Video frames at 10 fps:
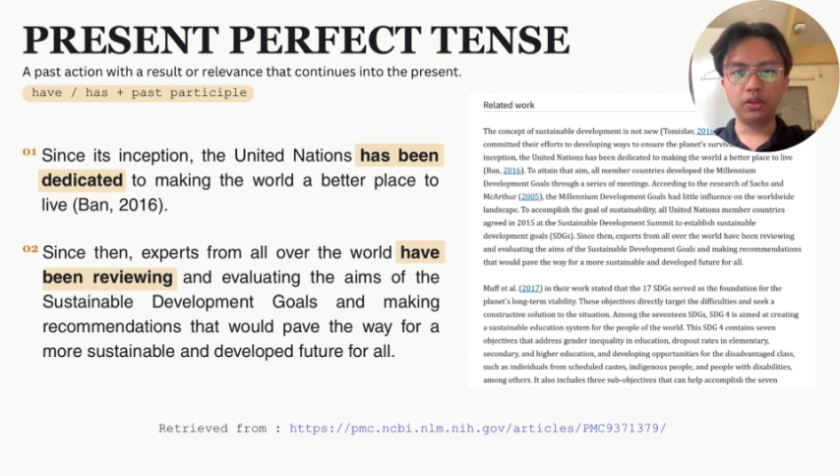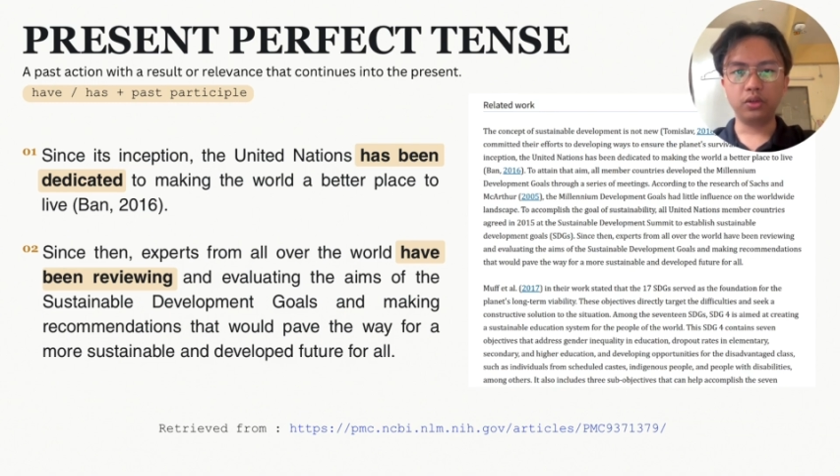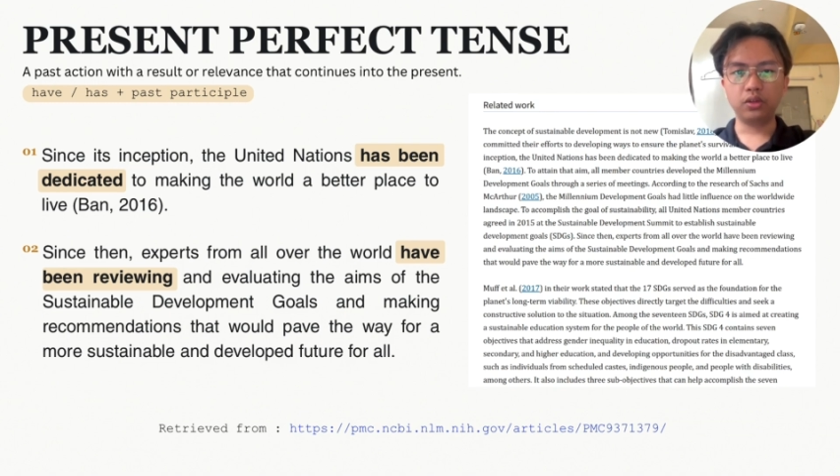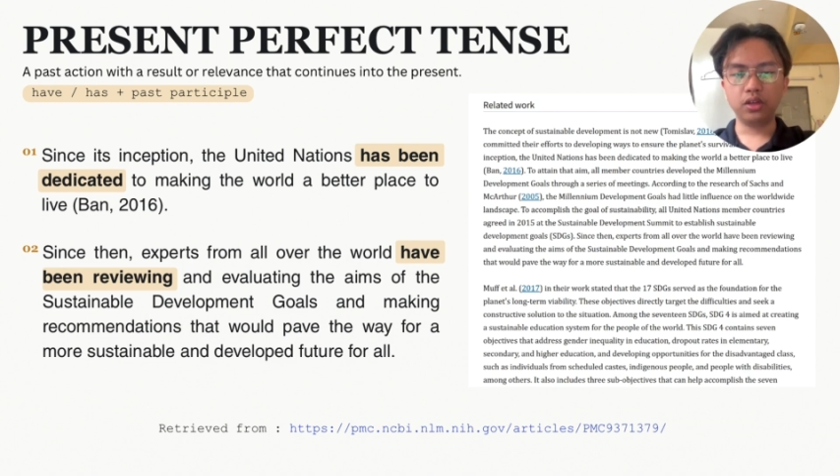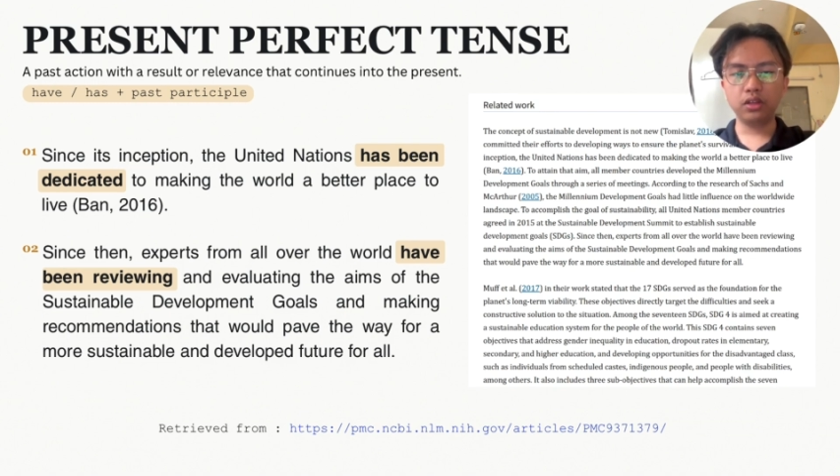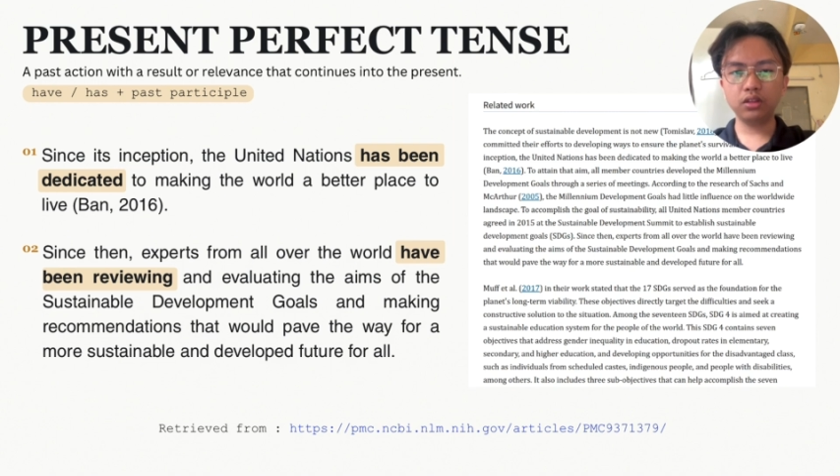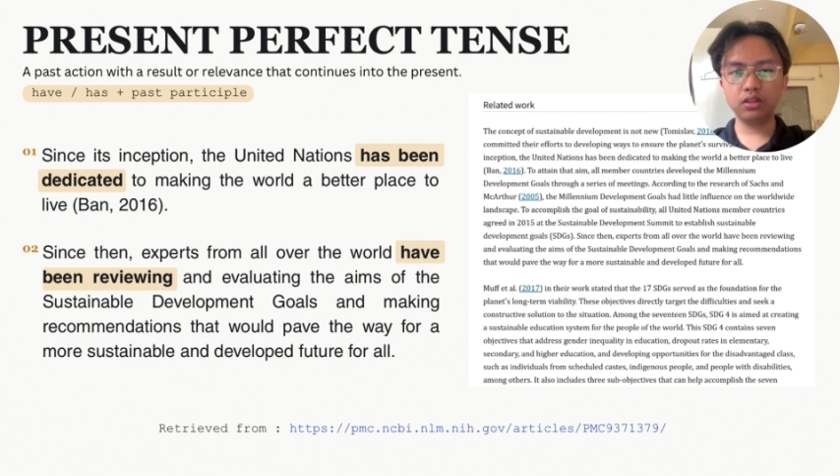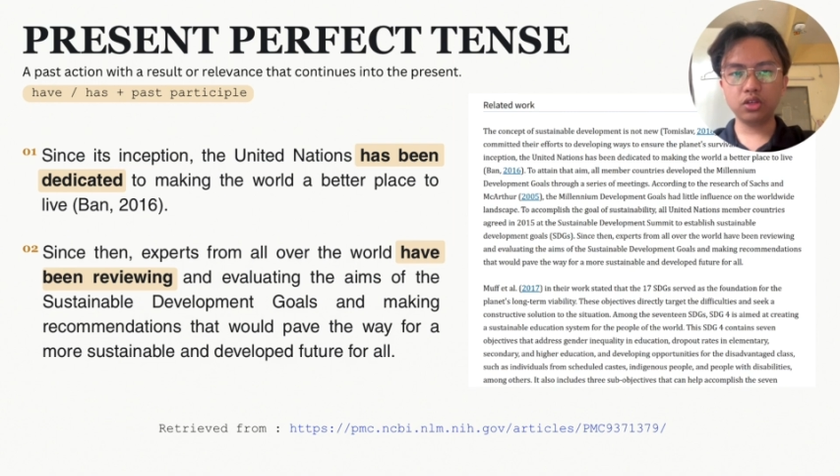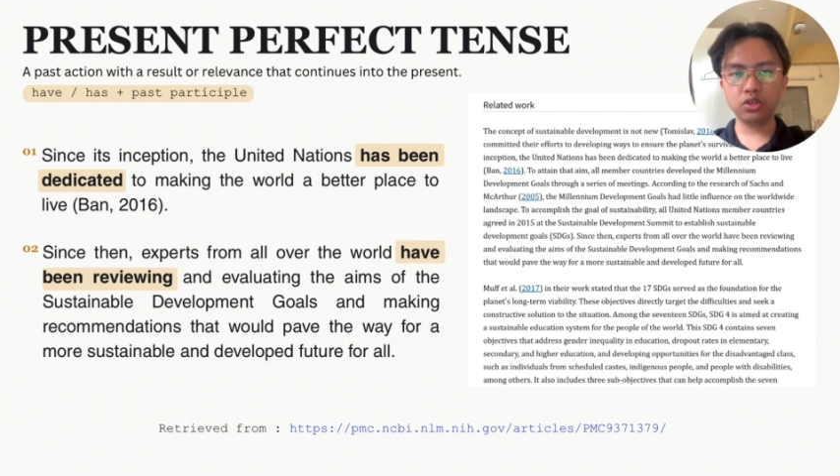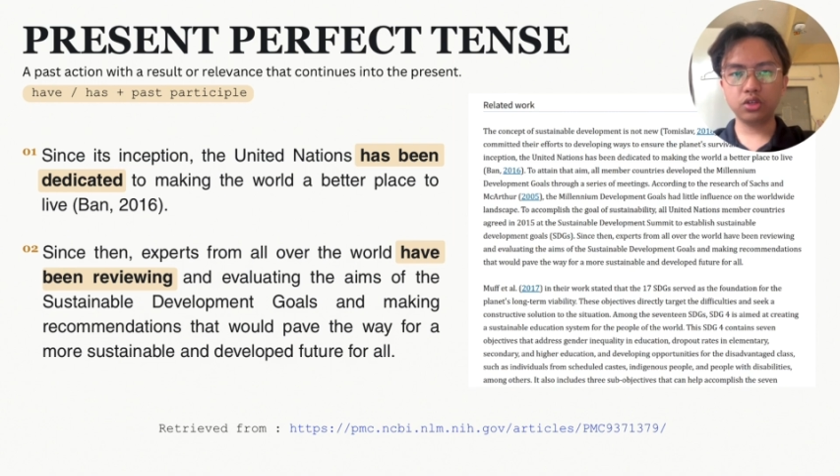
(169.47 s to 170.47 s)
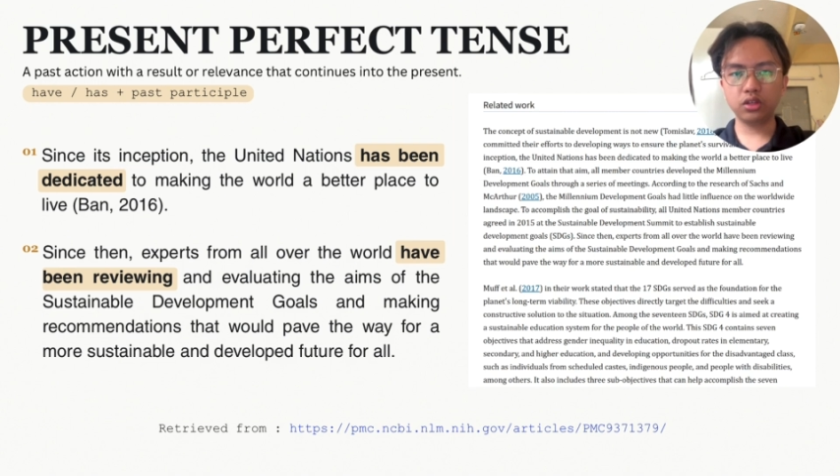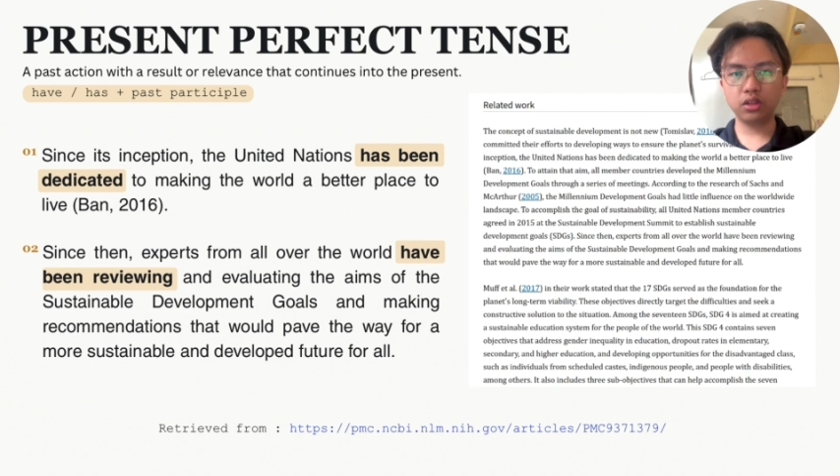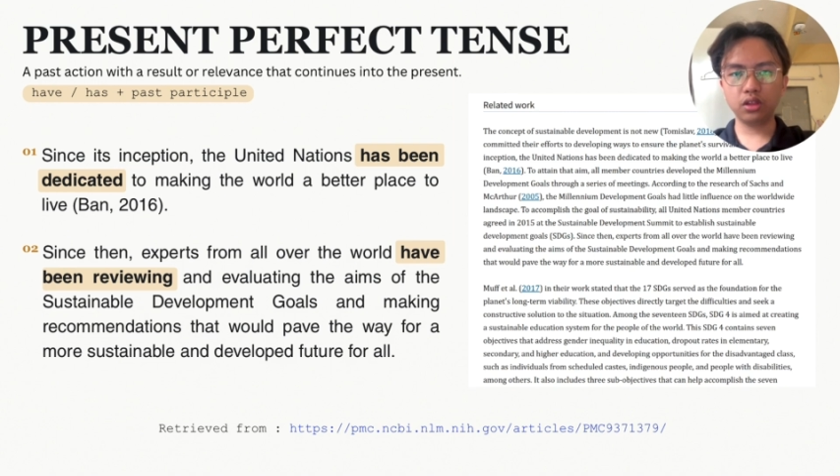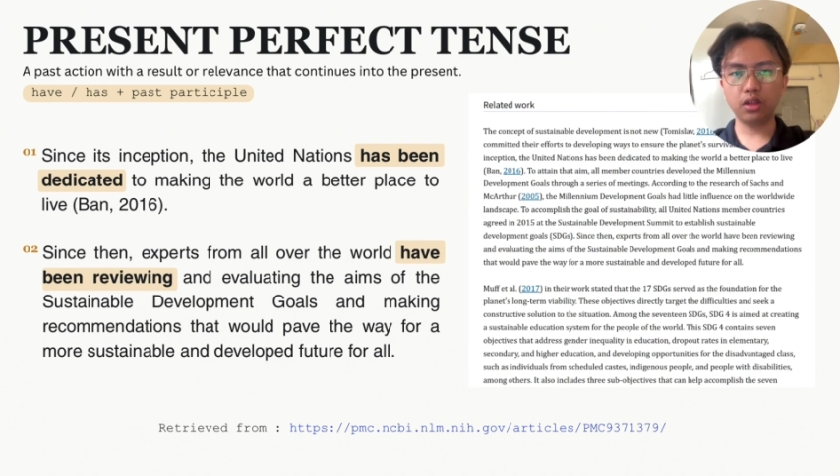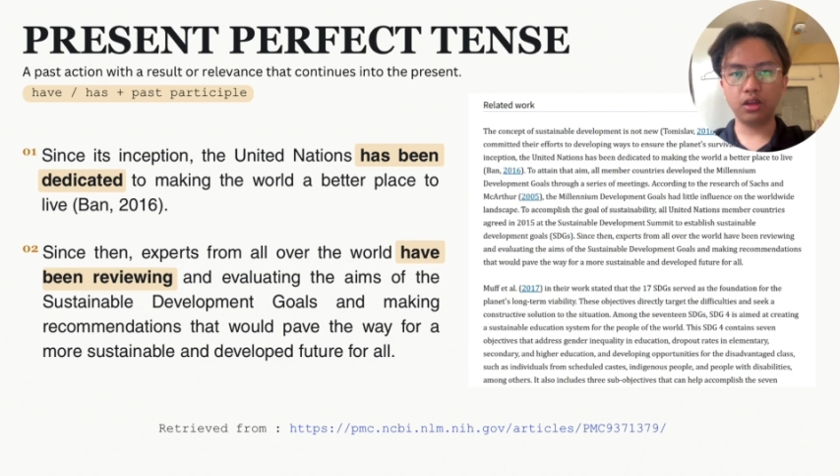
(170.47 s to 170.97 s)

the United Nations